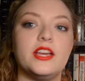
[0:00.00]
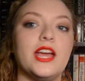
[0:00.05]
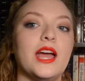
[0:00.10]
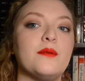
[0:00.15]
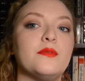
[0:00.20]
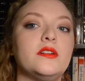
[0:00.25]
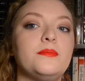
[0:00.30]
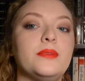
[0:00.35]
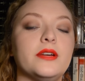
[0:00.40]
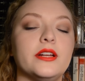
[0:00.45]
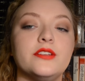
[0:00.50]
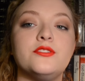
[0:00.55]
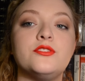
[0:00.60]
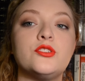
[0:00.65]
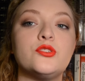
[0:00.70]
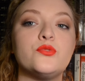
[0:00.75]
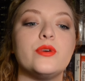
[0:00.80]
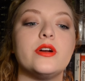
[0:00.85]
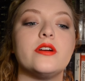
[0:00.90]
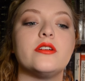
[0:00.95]
camera, but I
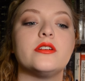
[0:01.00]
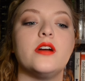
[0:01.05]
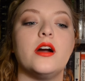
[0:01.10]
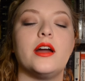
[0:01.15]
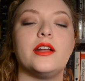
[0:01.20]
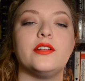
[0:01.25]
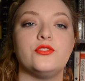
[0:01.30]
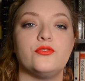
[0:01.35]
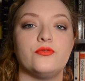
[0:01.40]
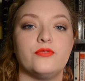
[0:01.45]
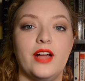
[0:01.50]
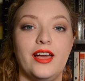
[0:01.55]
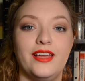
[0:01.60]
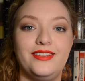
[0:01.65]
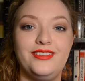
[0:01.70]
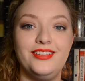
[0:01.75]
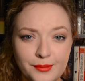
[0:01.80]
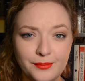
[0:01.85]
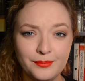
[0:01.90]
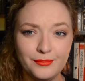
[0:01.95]
swear to God it's red.